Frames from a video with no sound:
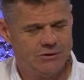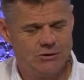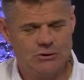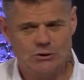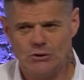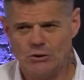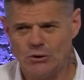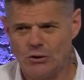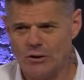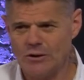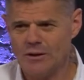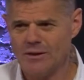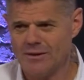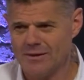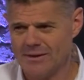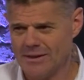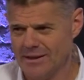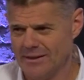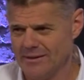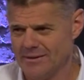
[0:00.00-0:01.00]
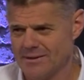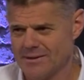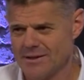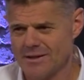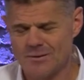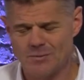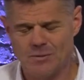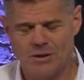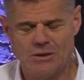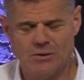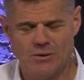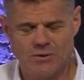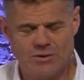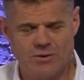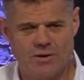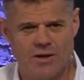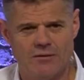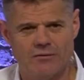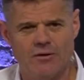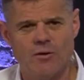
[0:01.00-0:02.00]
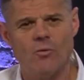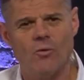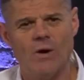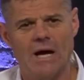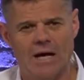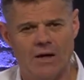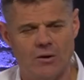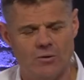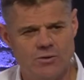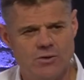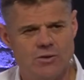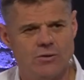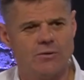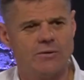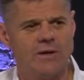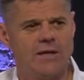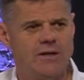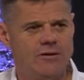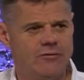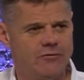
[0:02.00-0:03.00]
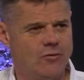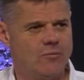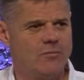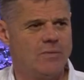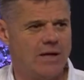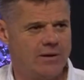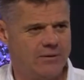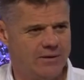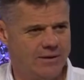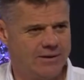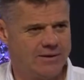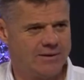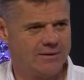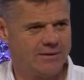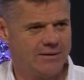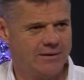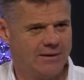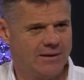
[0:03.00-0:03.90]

Do not think just because you have a wow, you're ready for marriage.